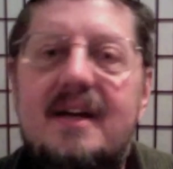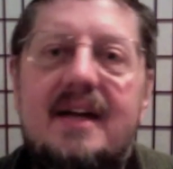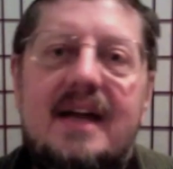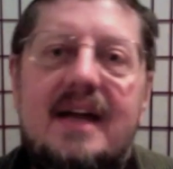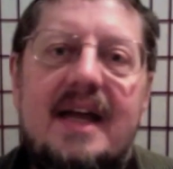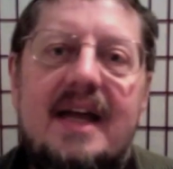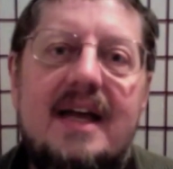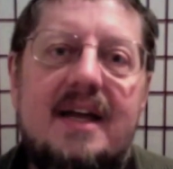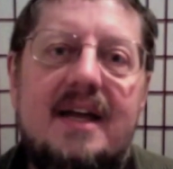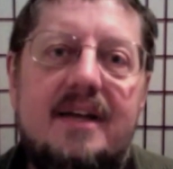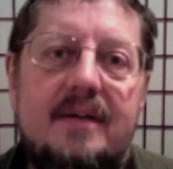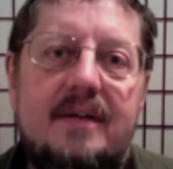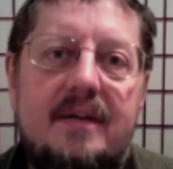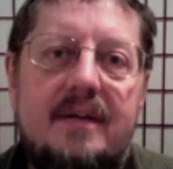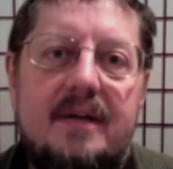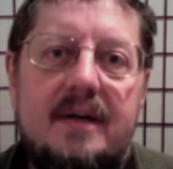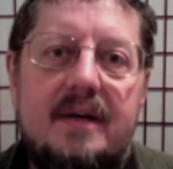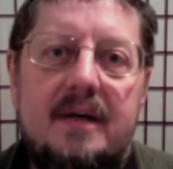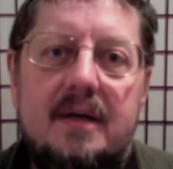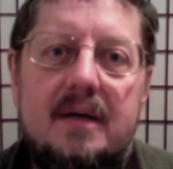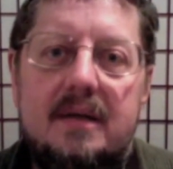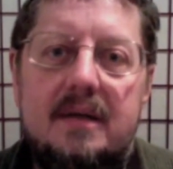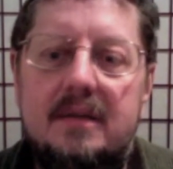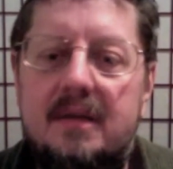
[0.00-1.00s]
And
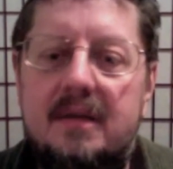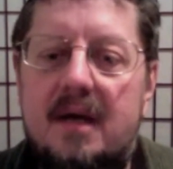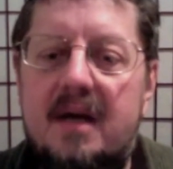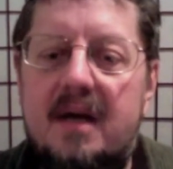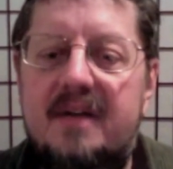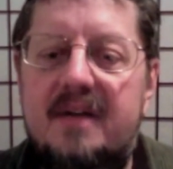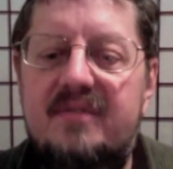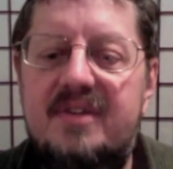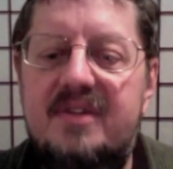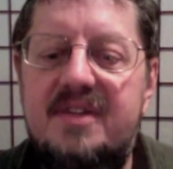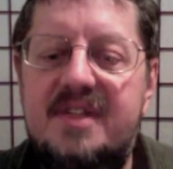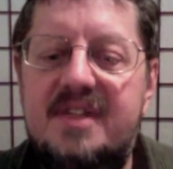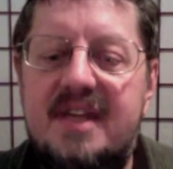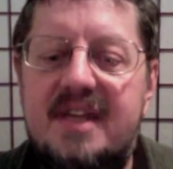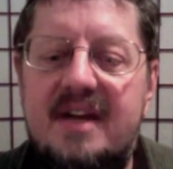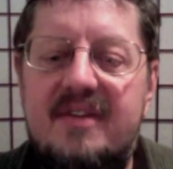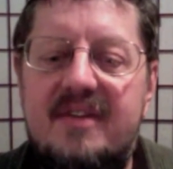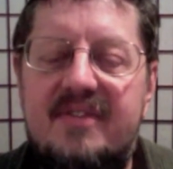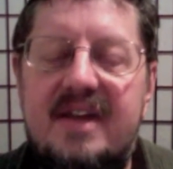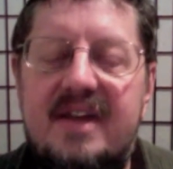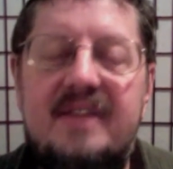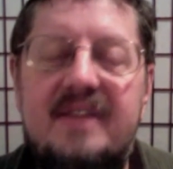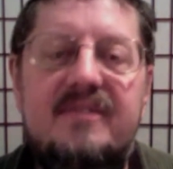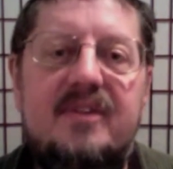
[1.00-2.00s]
uh, a lot of us
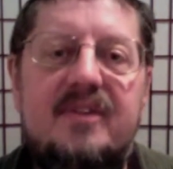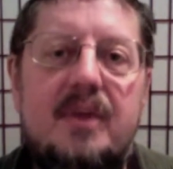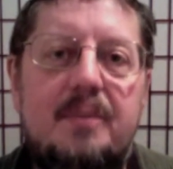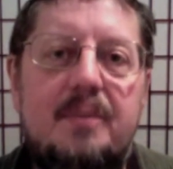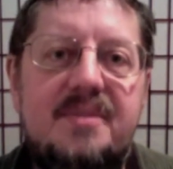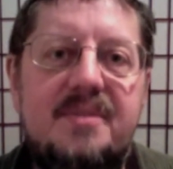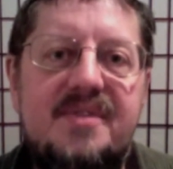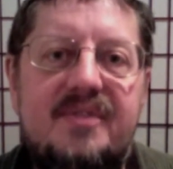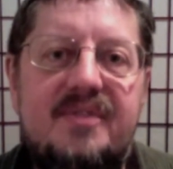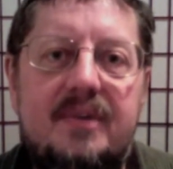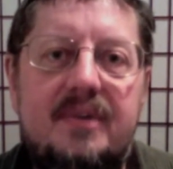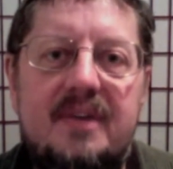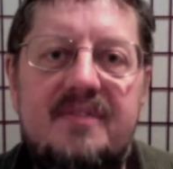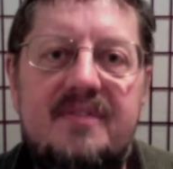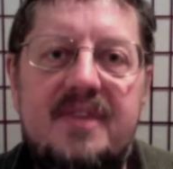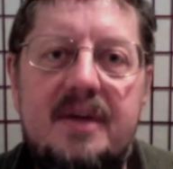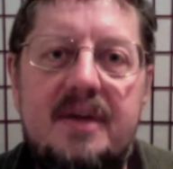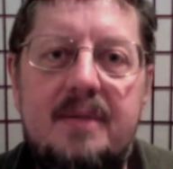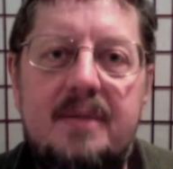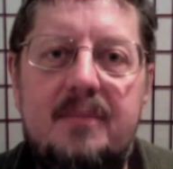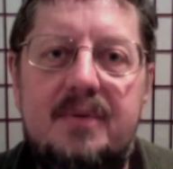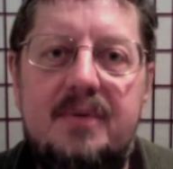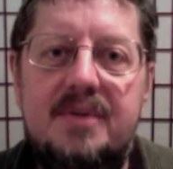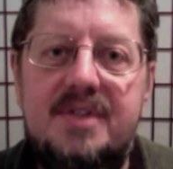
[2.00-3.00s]
have envelopes full of
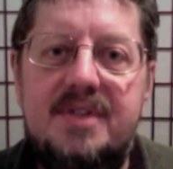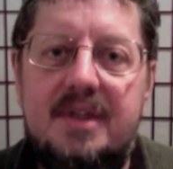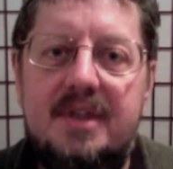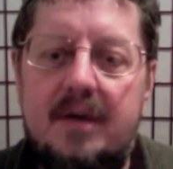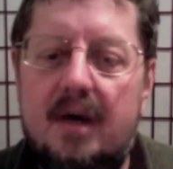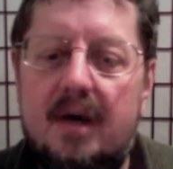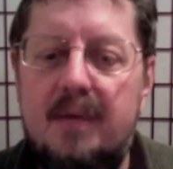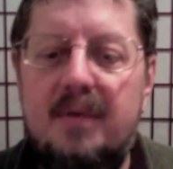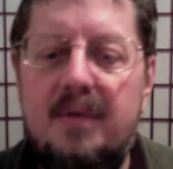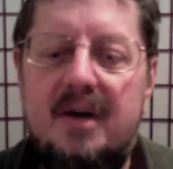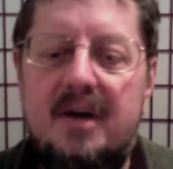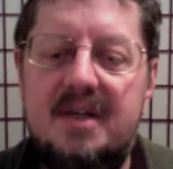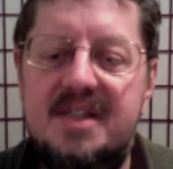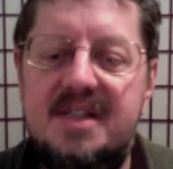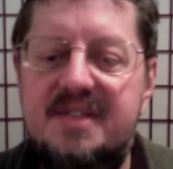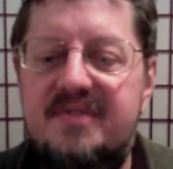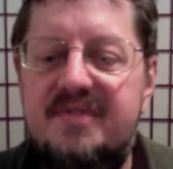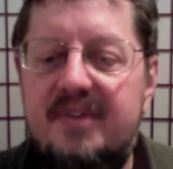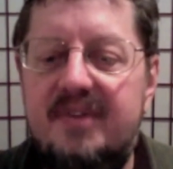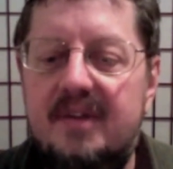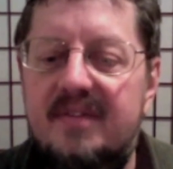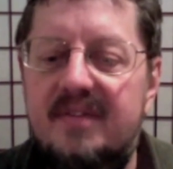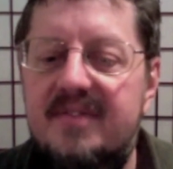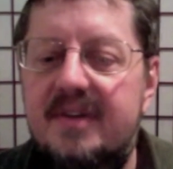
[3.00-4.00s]
them or cigar boxes
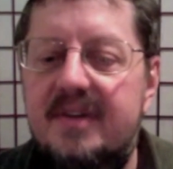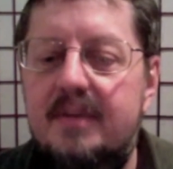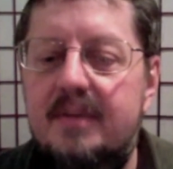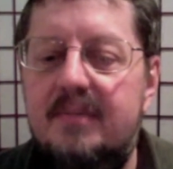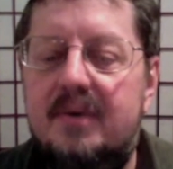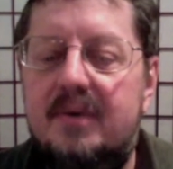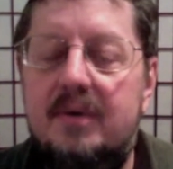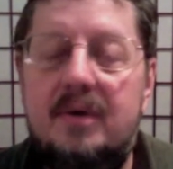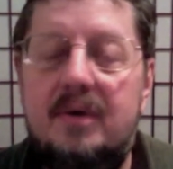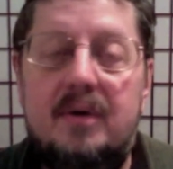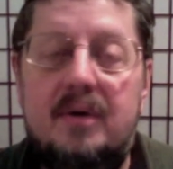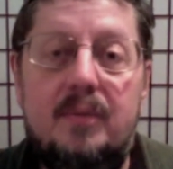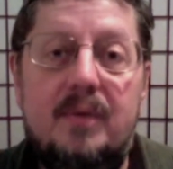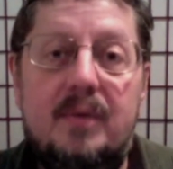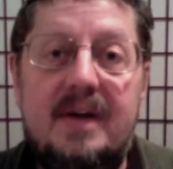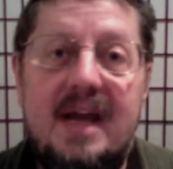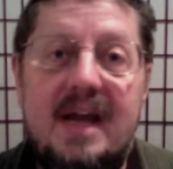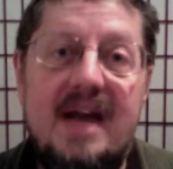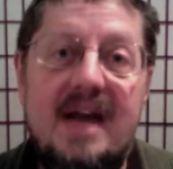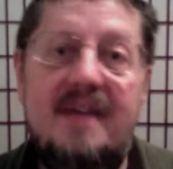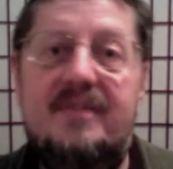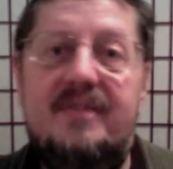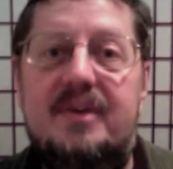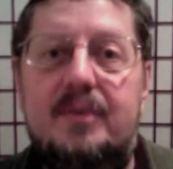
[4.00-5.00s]
full of them or, or what
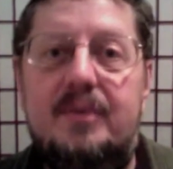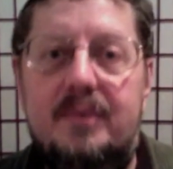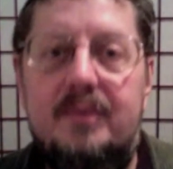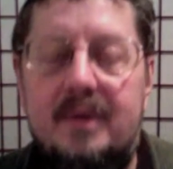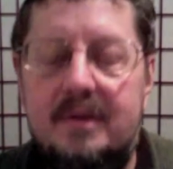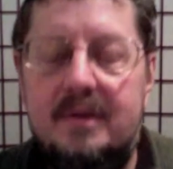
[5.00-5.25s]
have you.